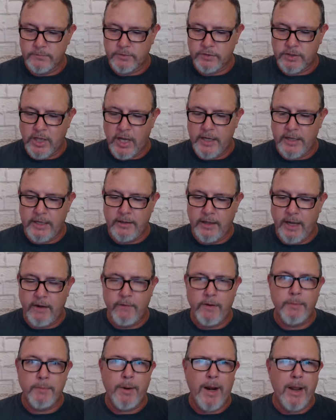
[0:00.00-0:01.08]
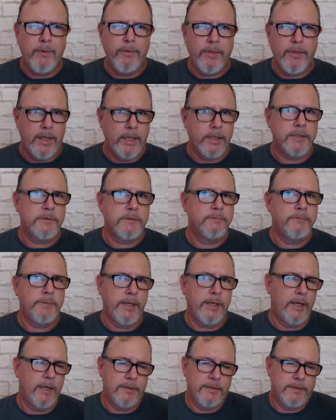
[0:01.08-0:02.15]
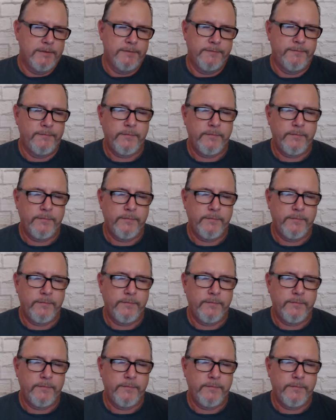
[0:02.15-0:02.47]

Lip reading: Tiny, hairy brown things, because